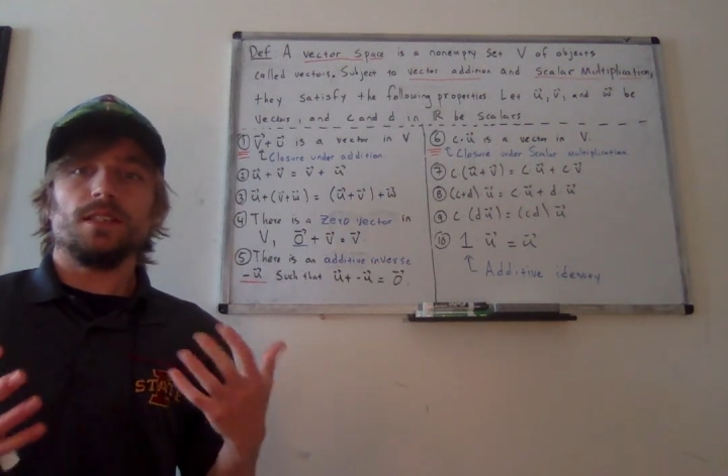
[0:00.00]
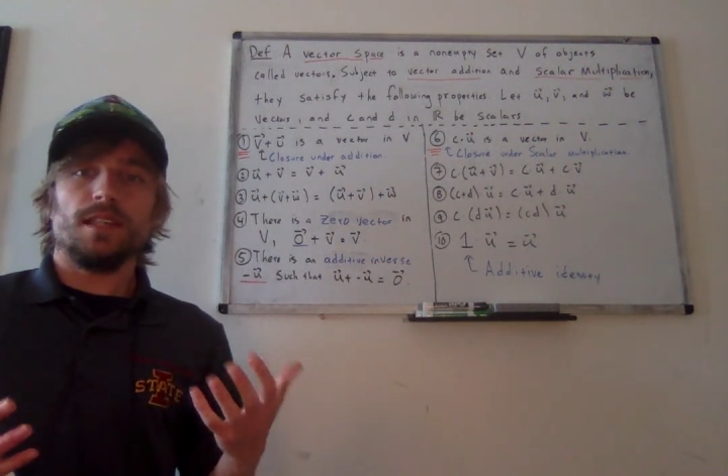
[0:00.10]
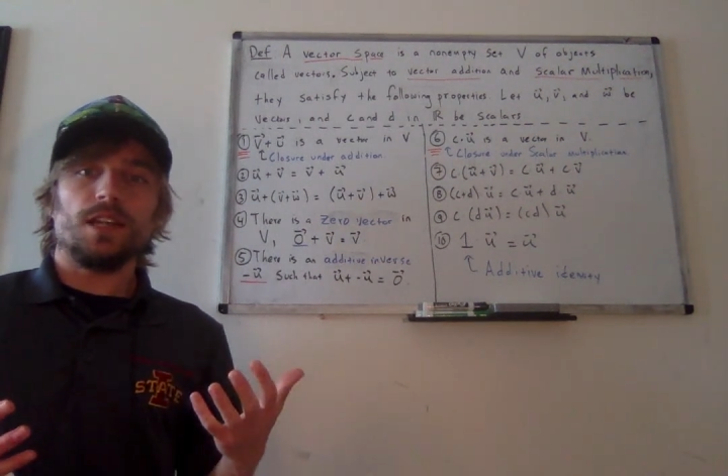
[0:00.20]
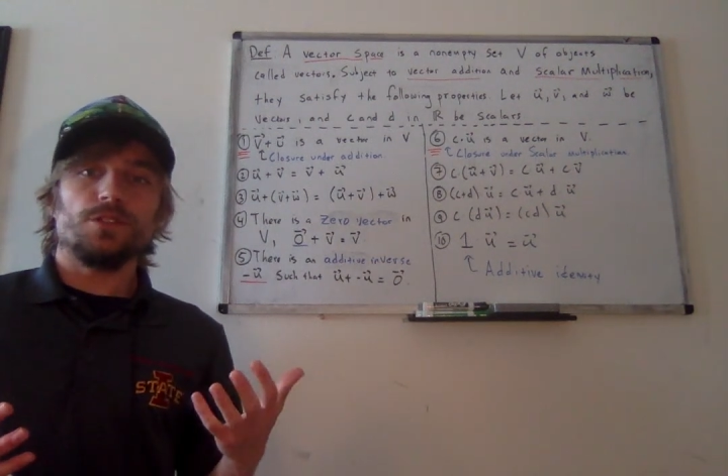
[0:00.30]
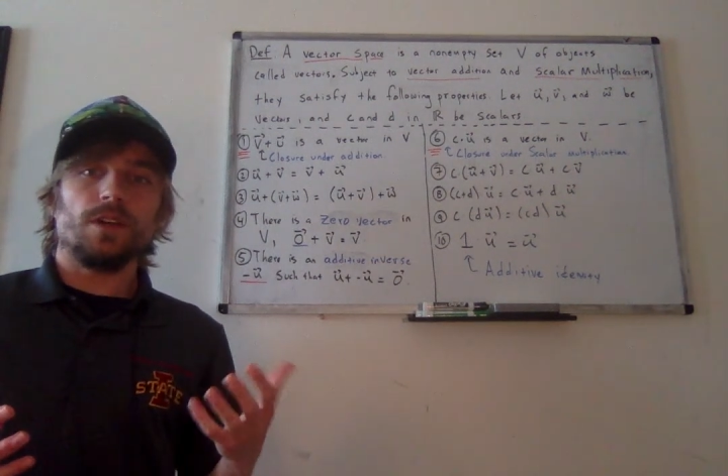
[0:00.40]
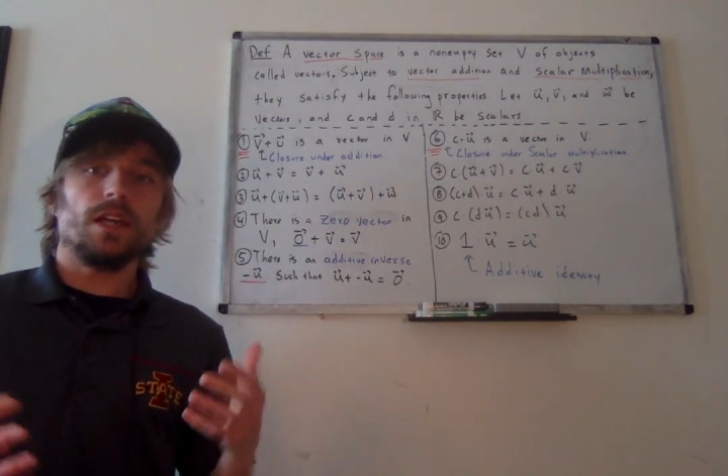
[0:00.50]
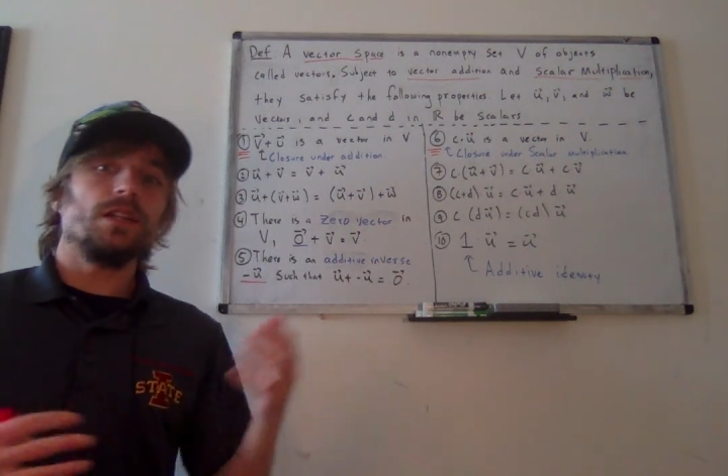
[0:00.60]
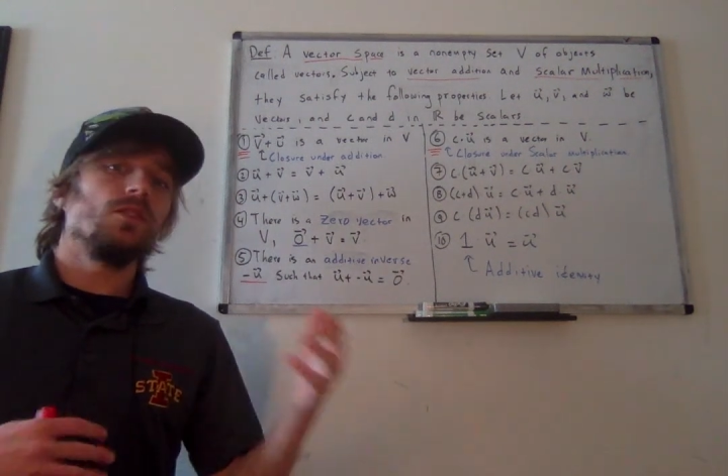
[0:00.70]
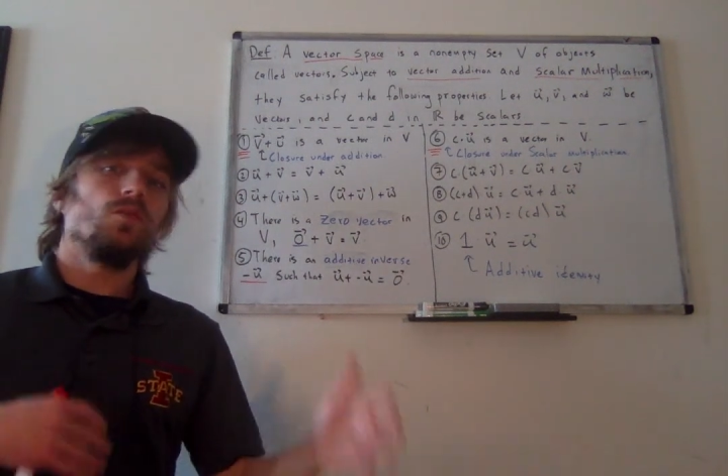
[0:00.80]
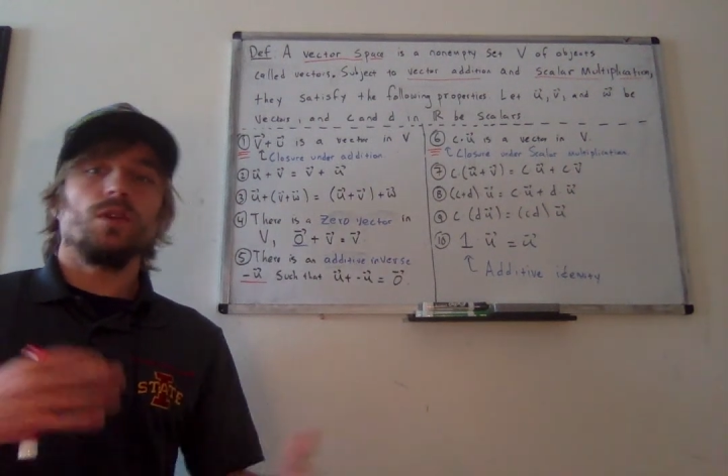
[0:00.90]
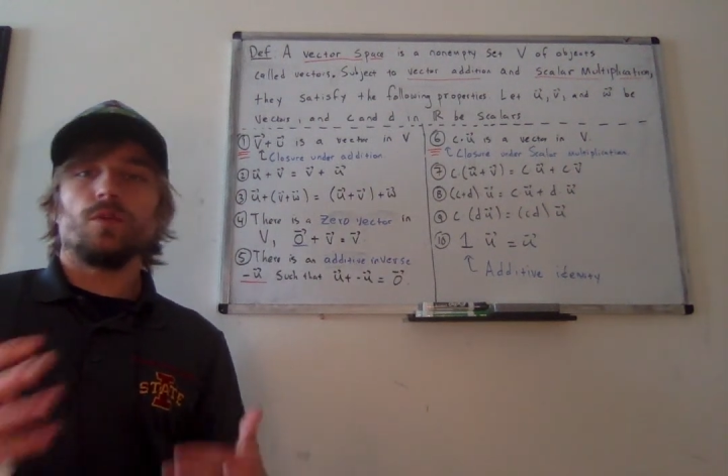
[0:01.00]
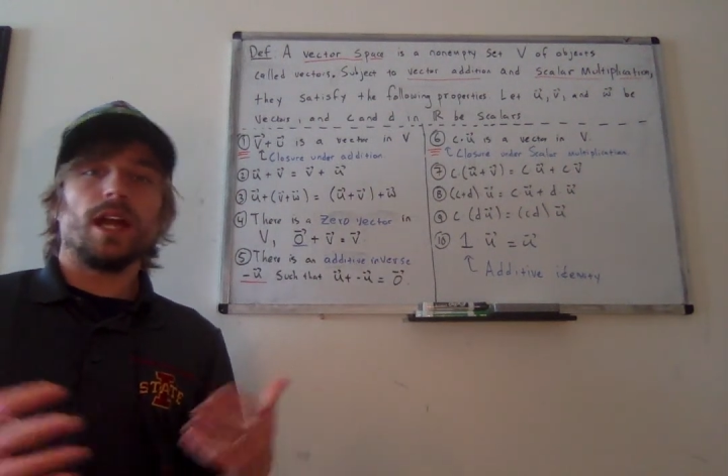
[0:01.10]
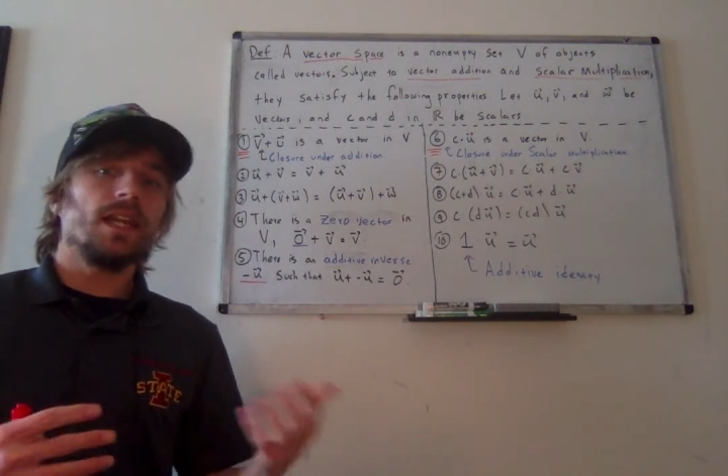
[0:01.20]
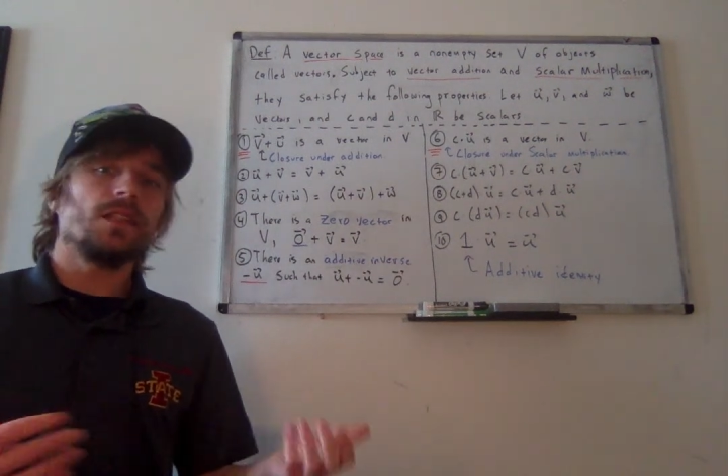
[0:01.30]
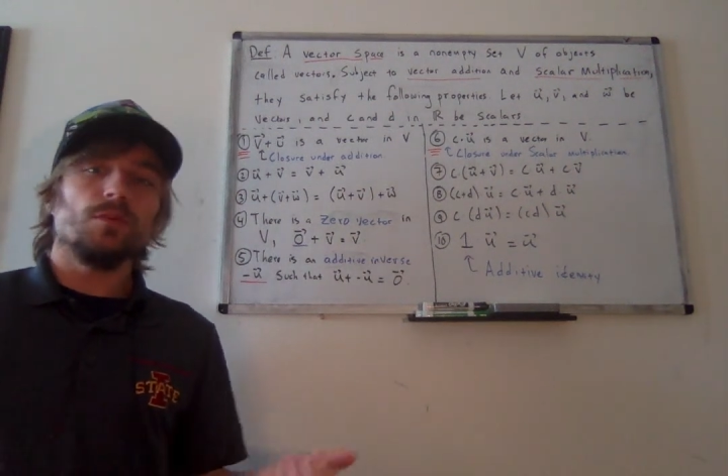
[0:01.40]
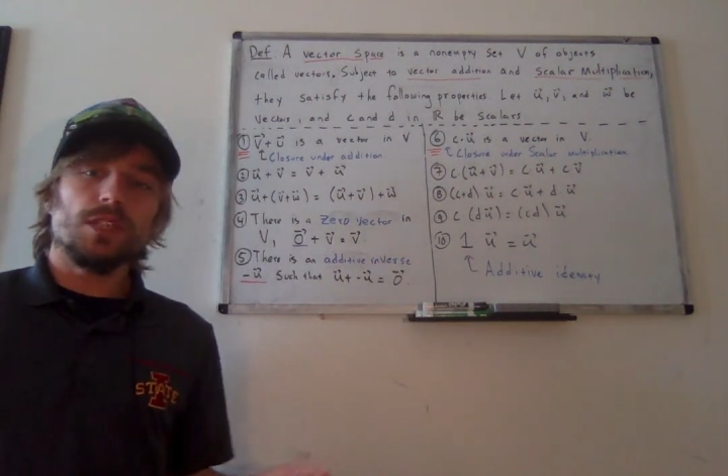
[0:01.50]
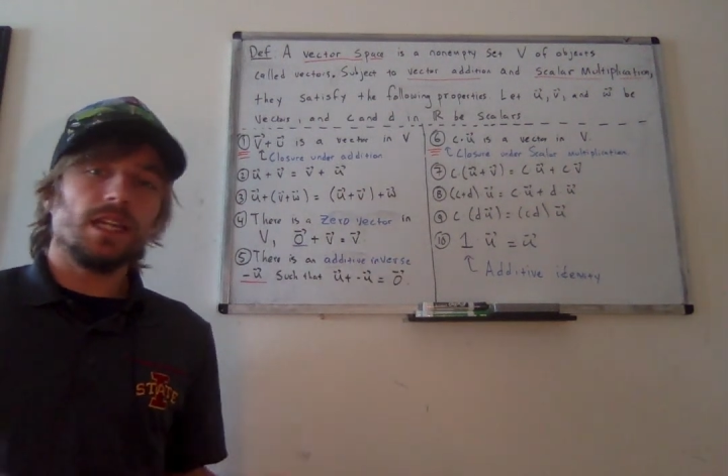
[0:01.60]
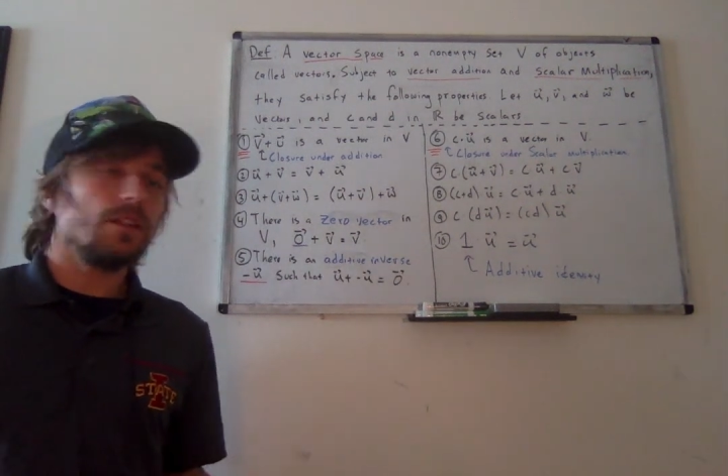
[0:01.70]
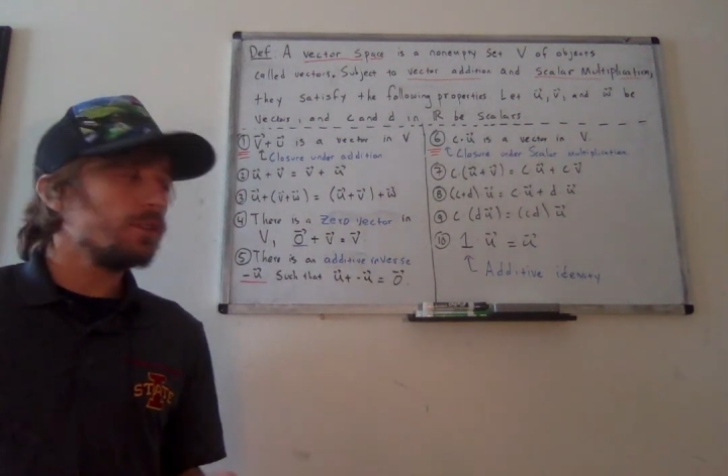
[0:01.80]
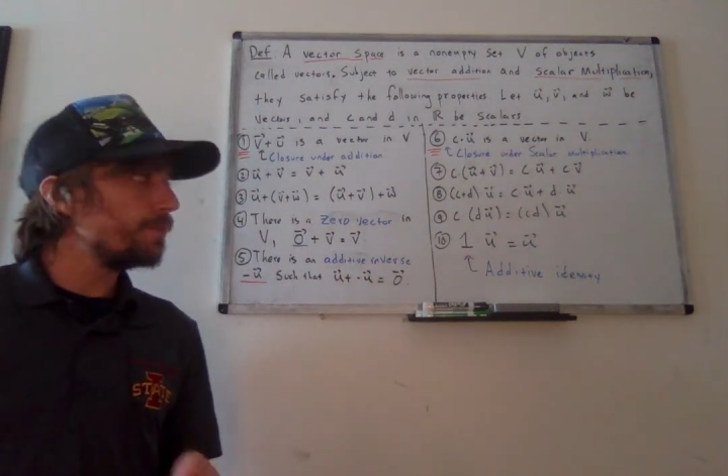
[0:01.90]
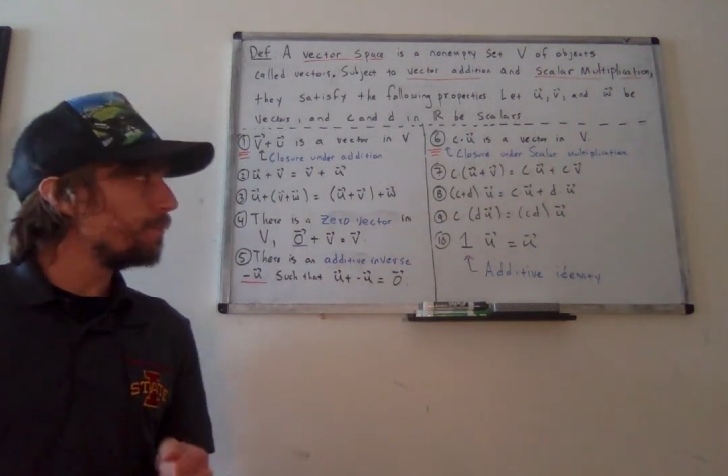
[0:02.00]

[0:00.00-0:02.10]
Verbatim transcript: satisfy when we're adding them together.